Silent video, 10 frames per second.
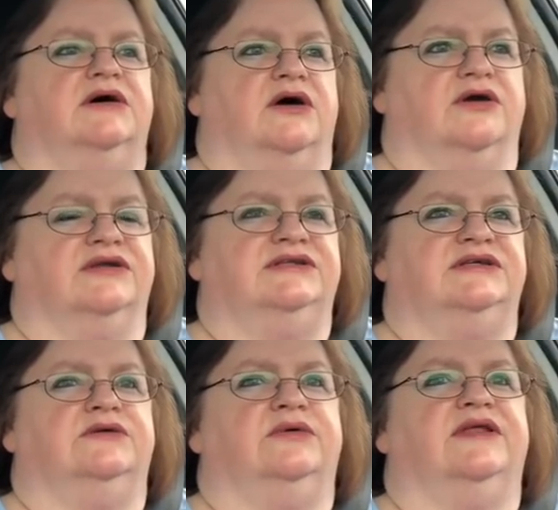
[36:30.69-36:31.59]
hard to
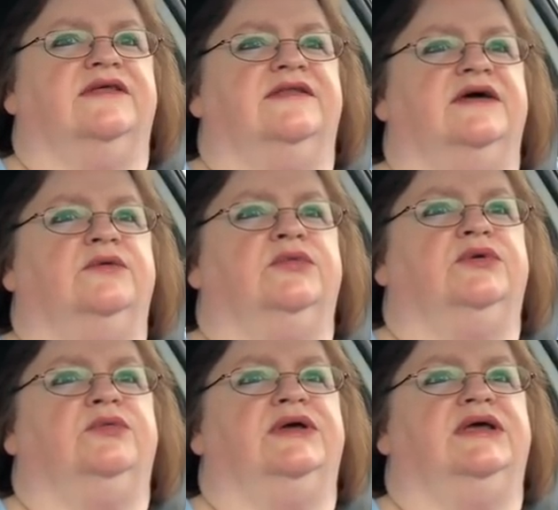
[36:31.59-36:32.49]
deal with. And then
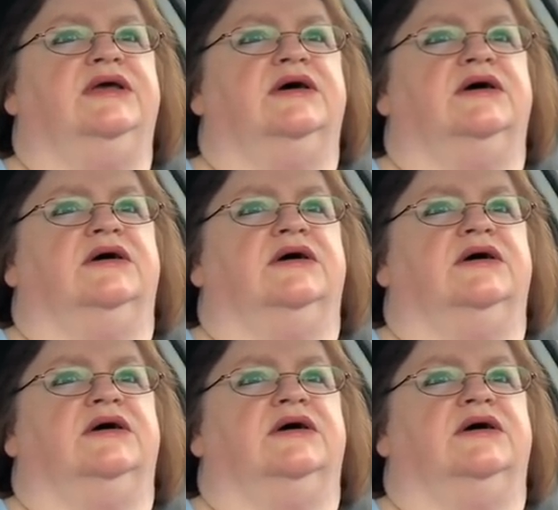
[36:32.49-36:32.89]
when we